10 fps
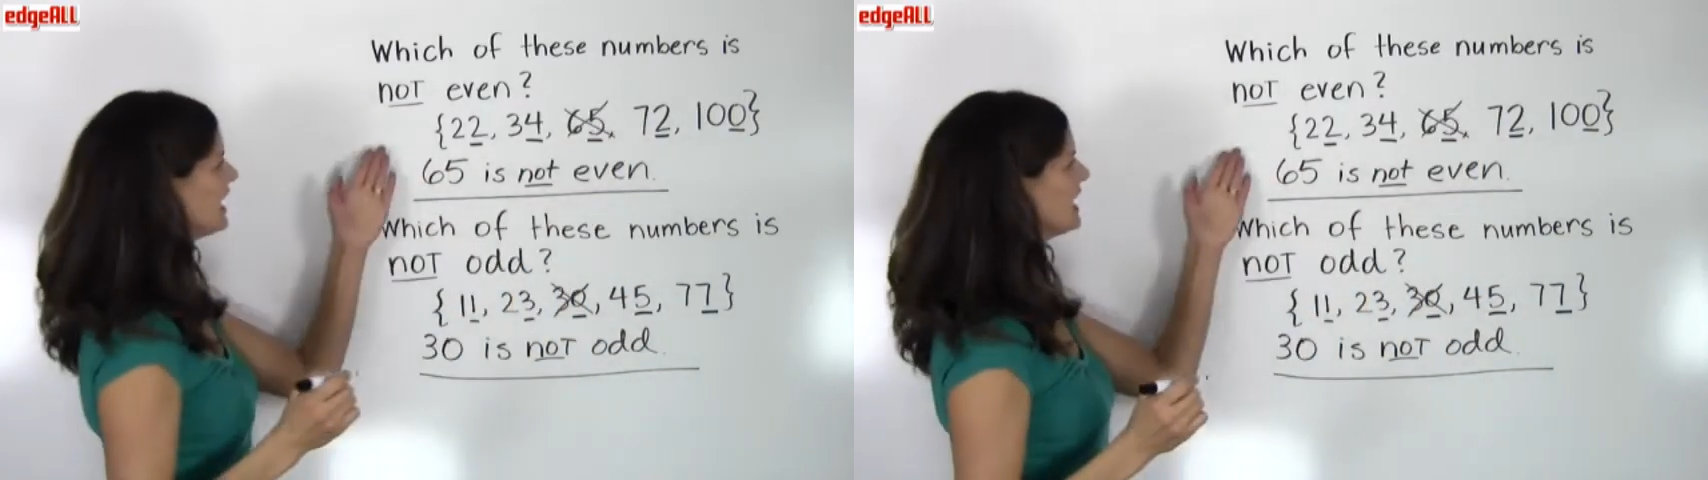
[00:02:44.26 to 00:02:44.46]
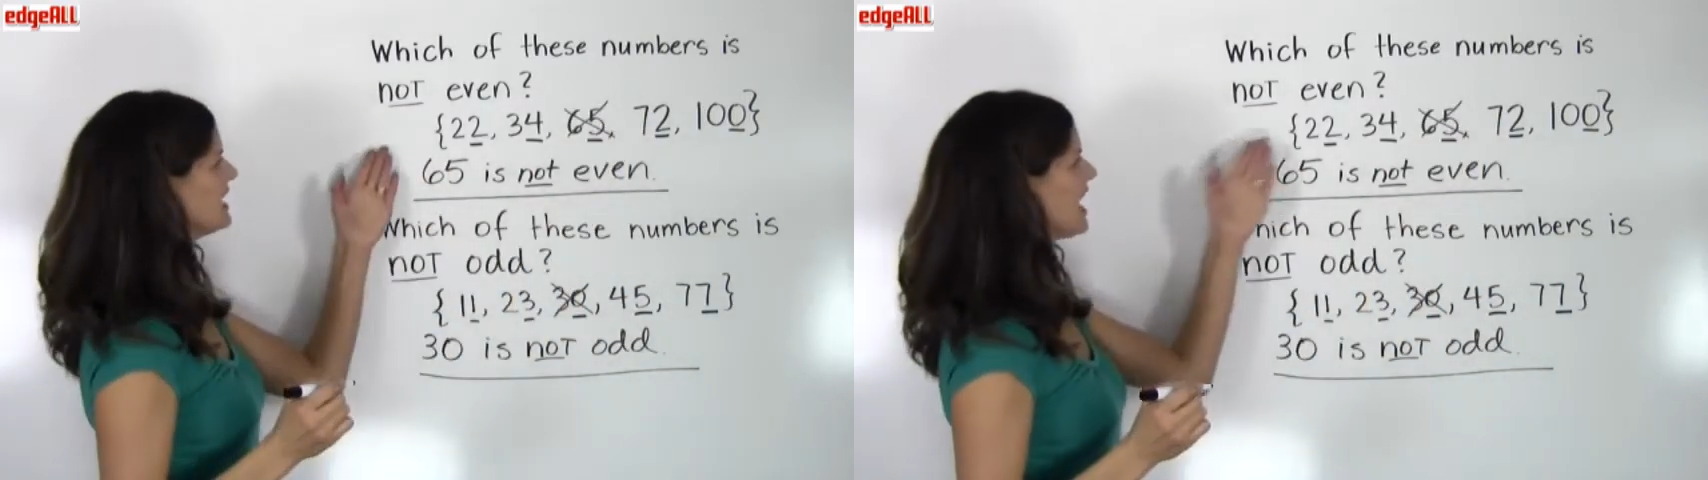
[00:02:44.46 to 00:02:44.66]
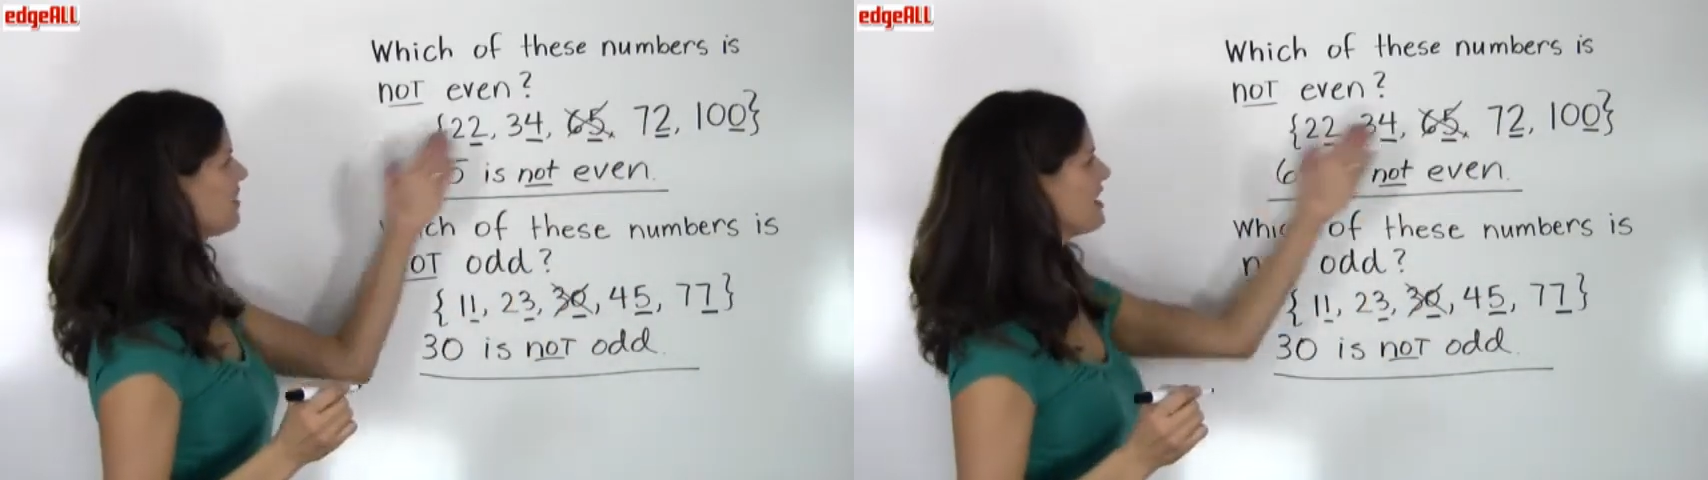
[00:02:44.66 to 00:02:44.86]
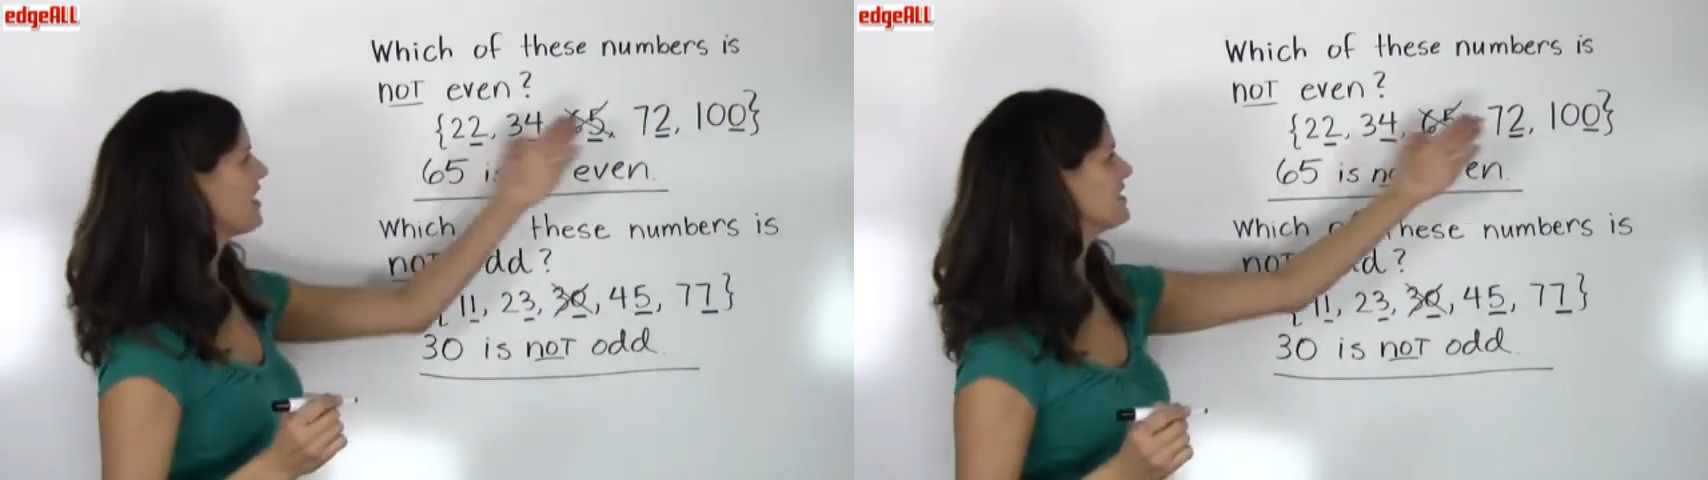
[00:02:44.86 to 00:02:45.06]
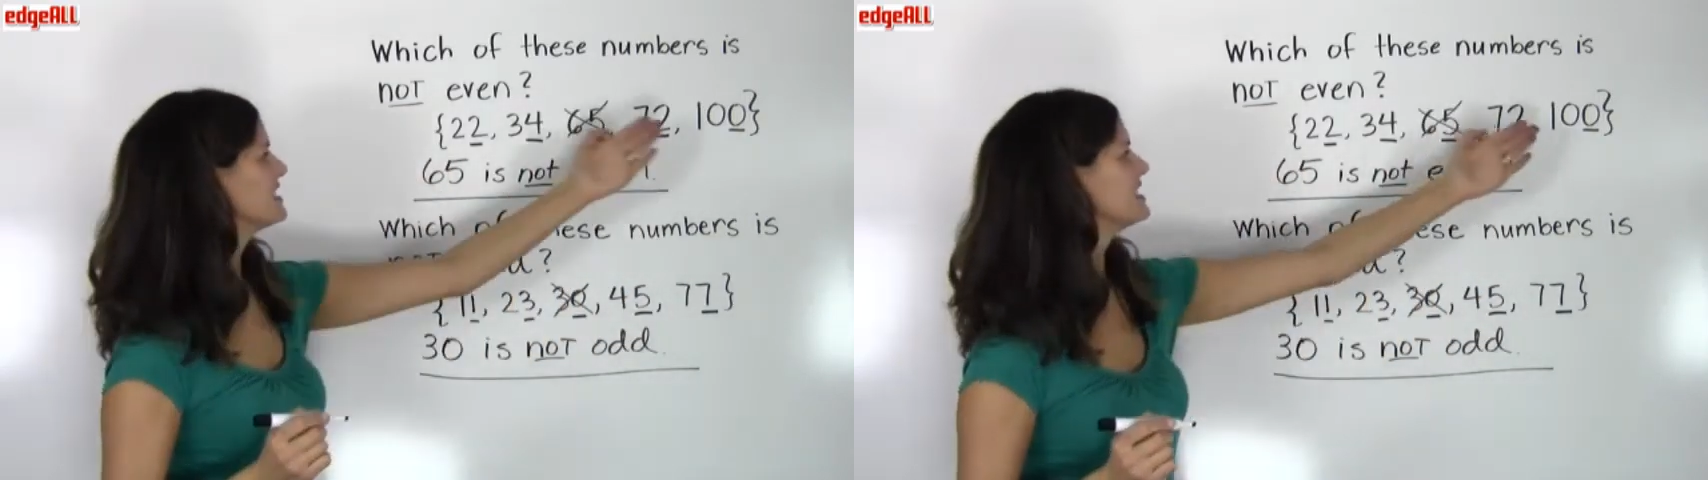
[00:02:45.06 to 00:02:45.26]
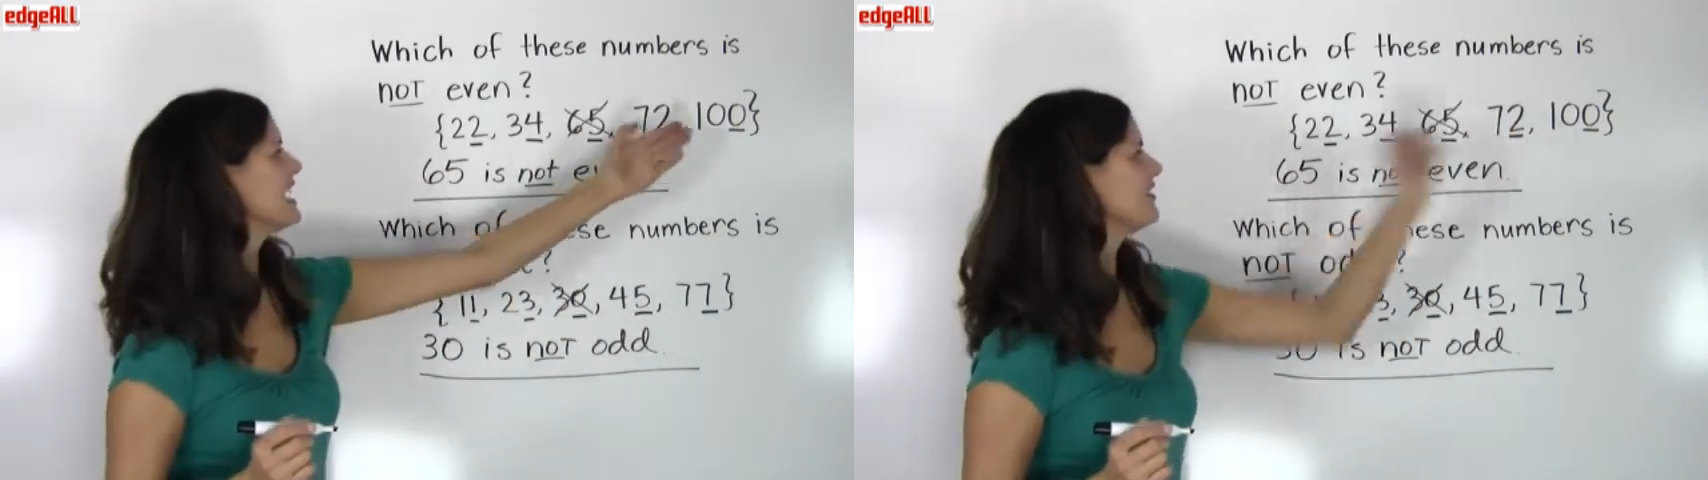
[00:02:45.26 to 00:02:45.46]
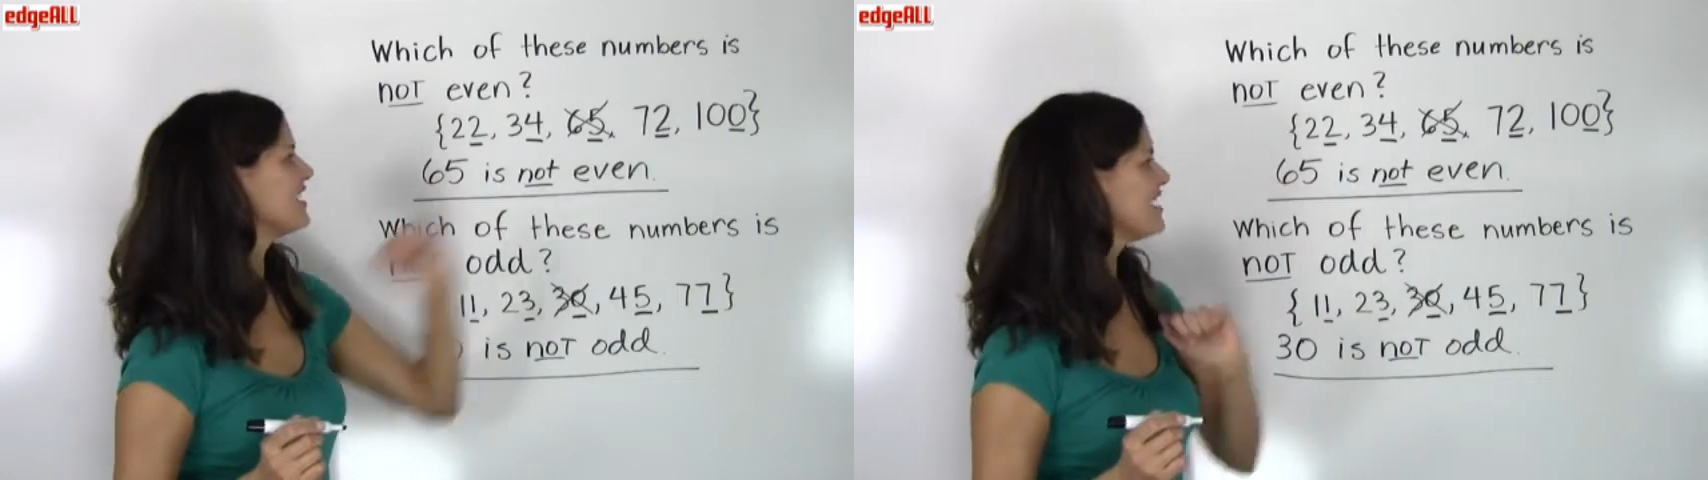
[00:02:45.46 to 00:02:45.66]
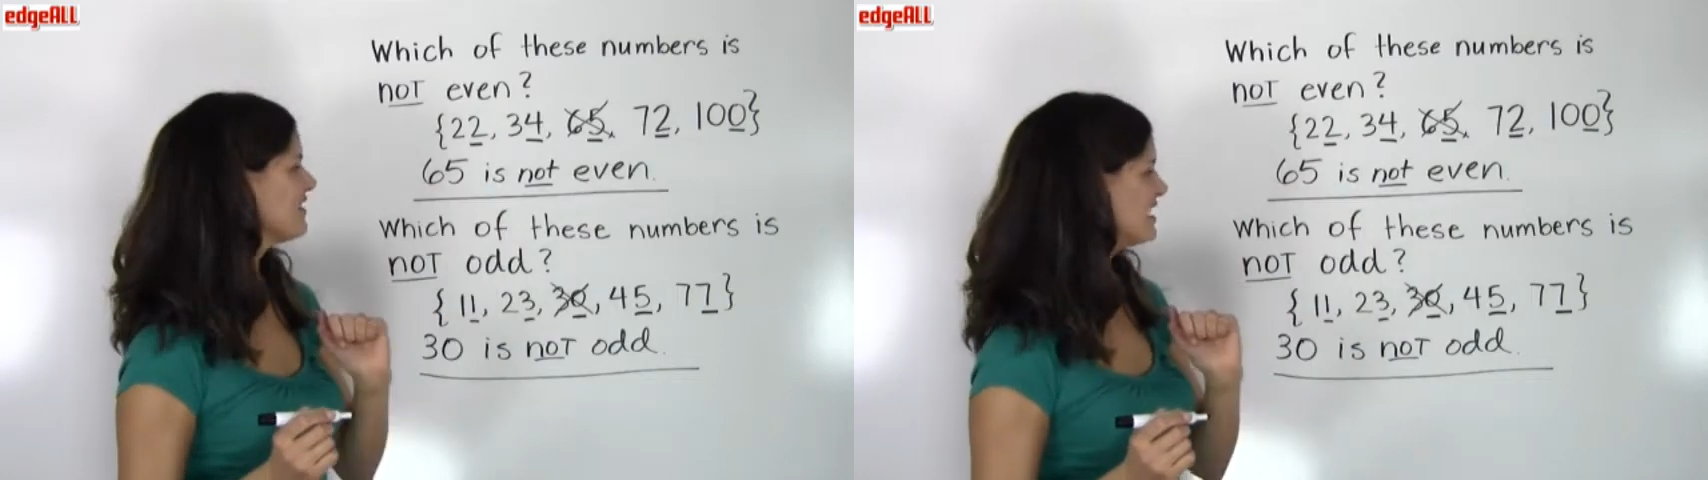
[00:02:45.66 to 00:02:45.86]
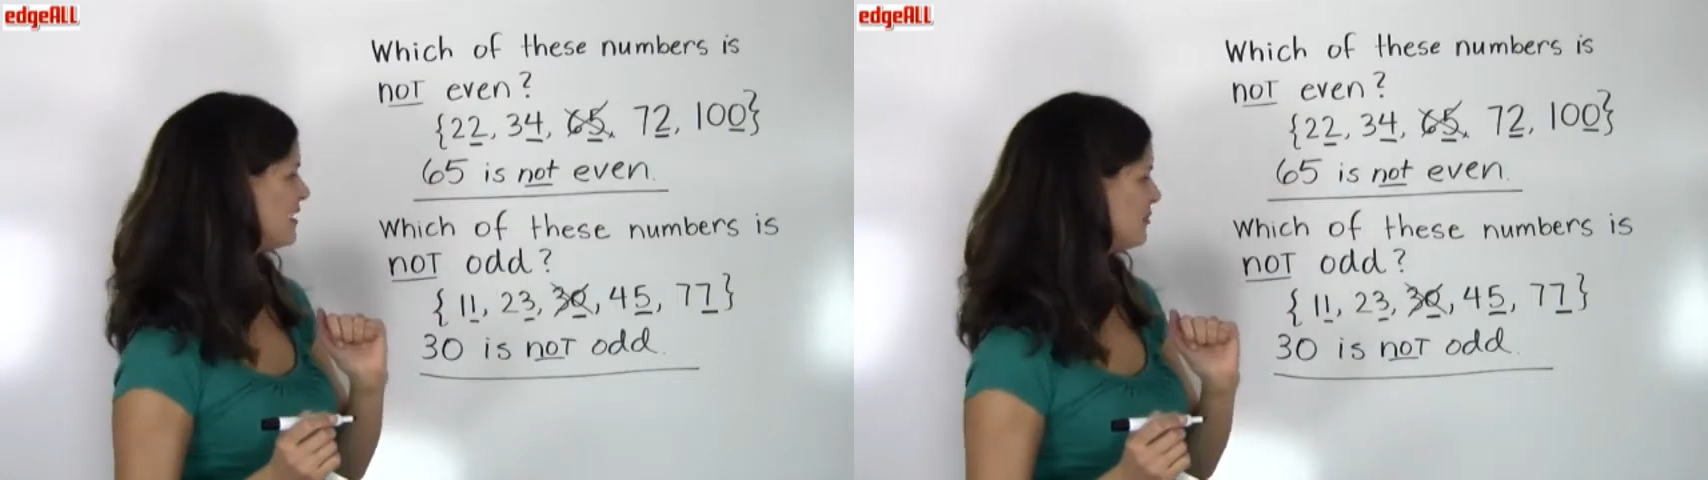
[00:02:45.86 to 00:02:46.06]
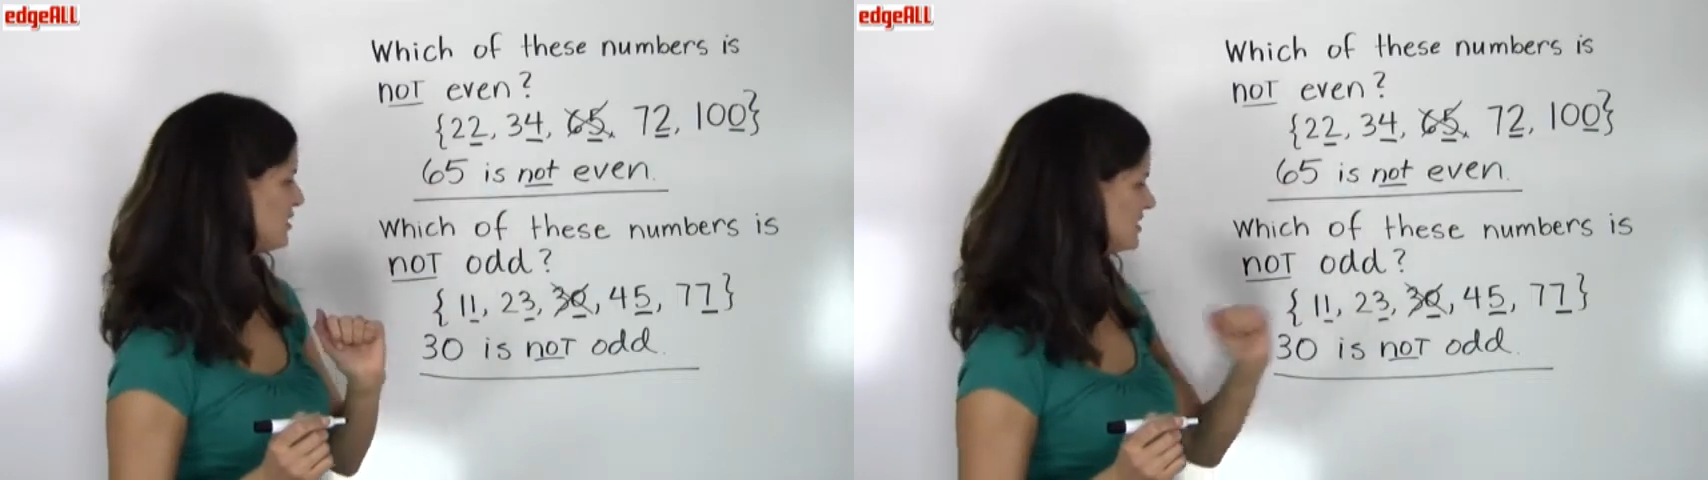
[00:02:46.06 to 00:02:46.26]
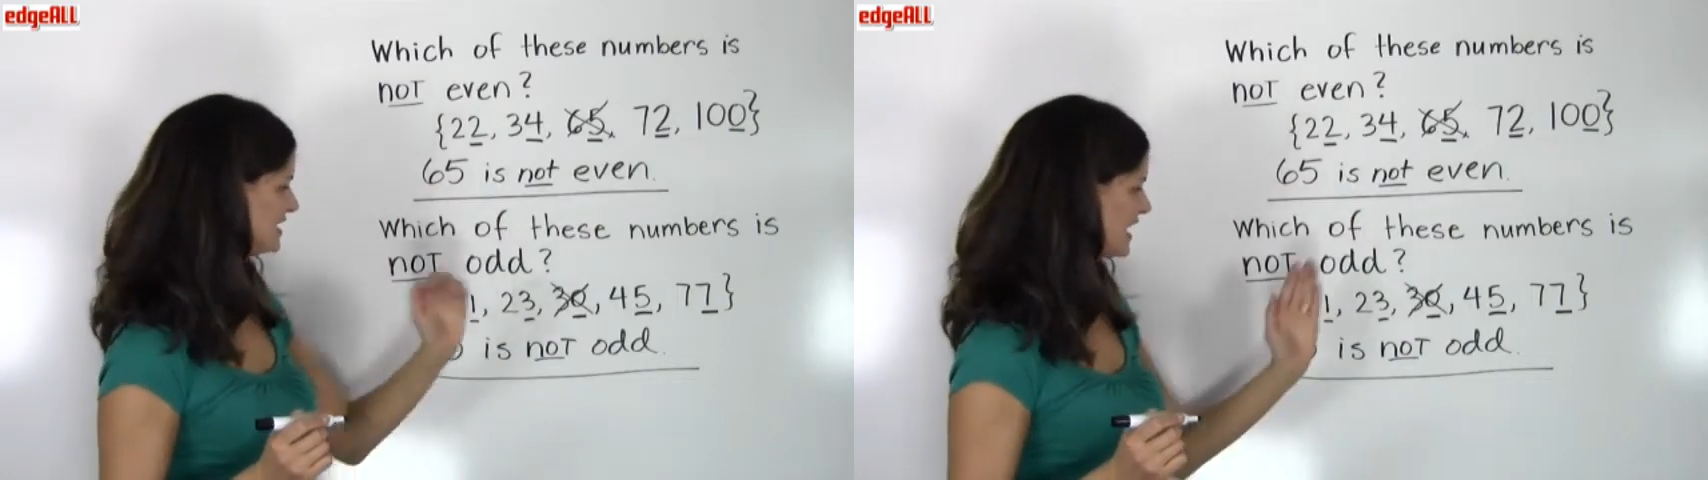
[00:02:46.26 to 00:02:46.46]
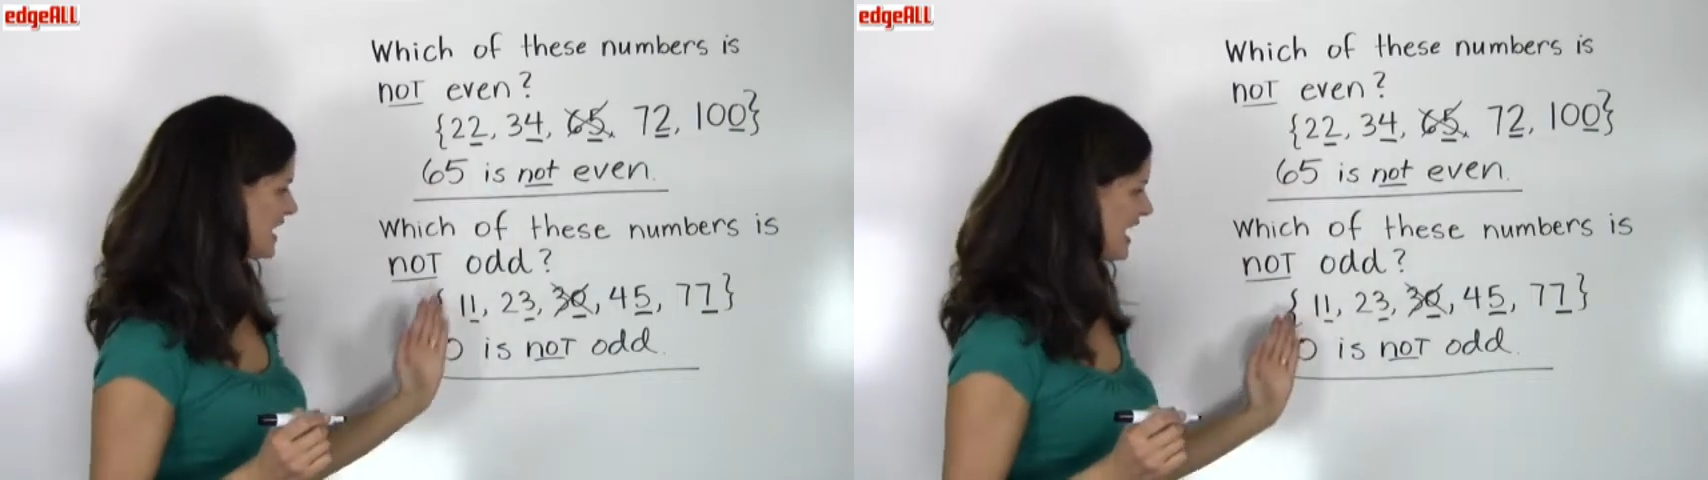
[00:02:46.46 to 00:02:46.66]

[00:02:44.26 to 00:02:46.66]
And now we have a set of even numbers